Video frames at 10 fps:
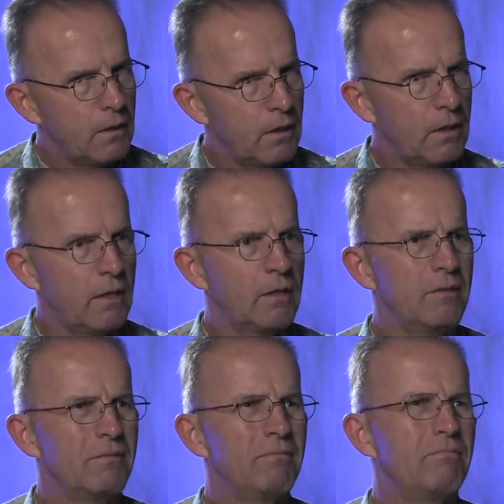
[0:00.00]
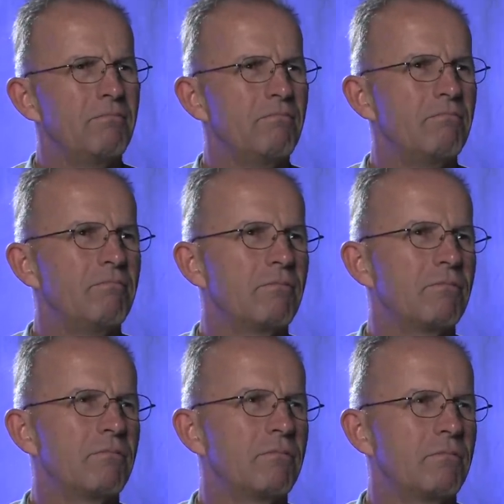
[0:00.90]
Um,
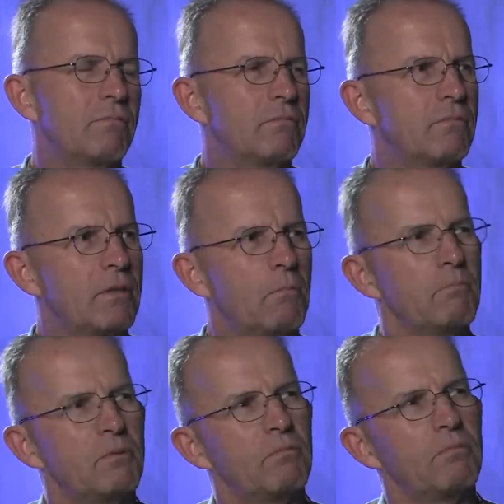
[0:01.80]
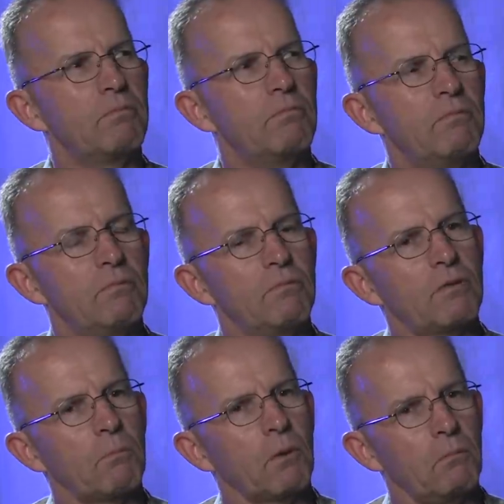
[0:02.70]
some
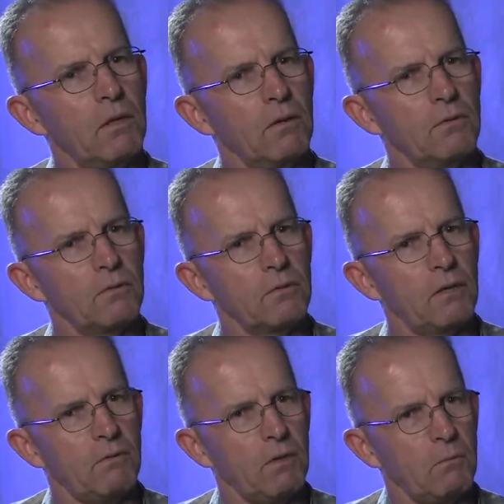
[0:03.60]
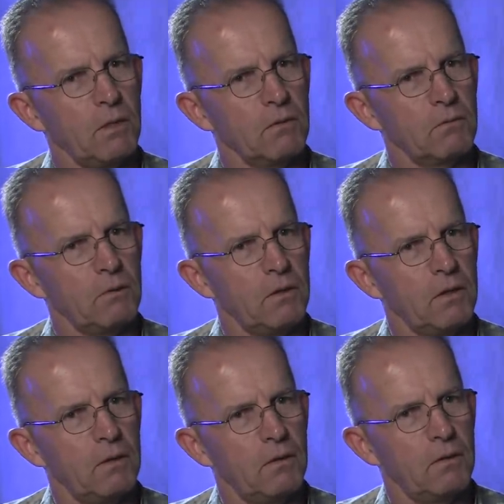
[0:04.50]
supper meals or evening meals we
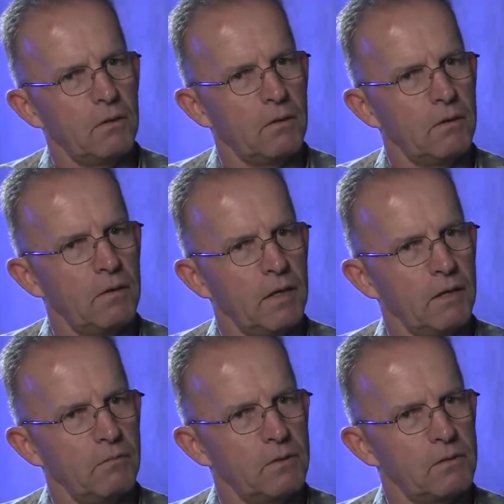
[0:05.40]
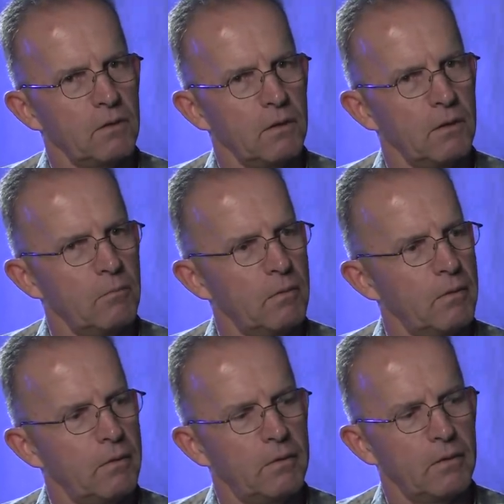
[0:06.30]
did in the dining facility,
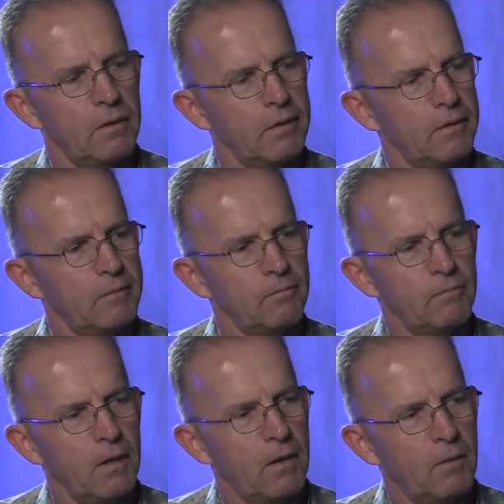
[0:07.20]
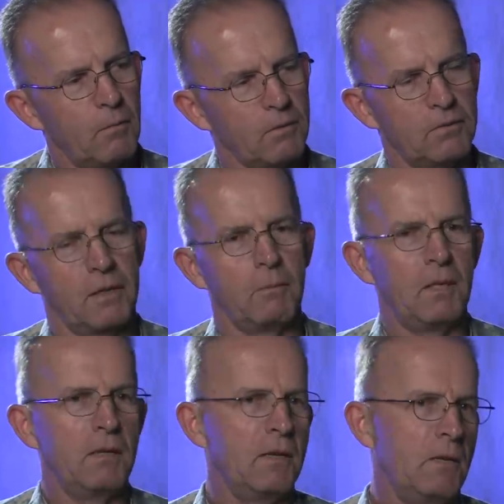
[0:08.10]
but uh, most of the time
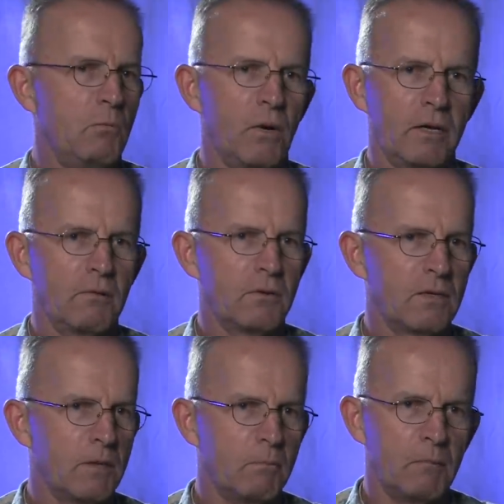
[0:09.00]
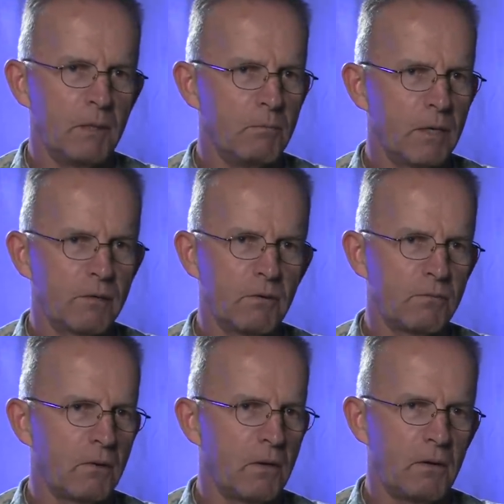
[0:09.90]
he didn't eat breakfast. I'm a big
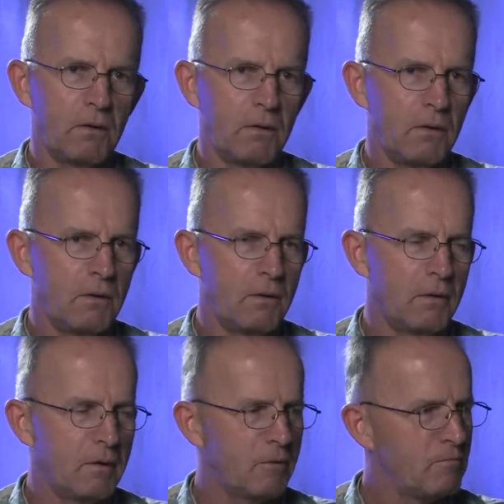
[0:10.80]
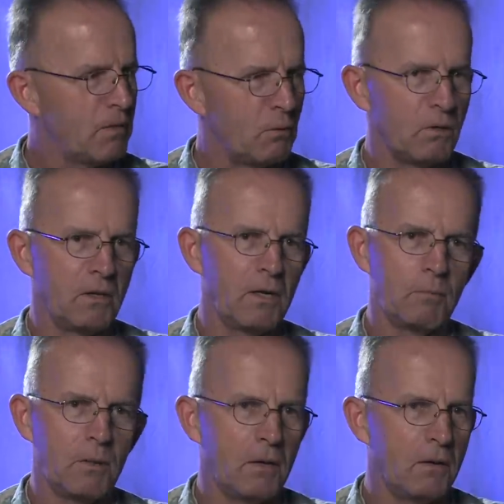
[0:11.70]
breakfast fan, and uh, he wouldn't get
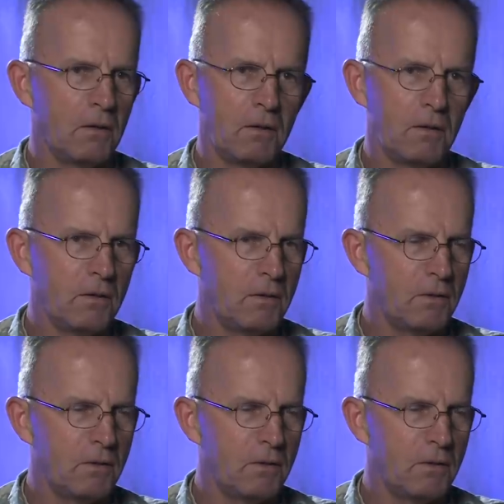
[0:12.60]
up that early, you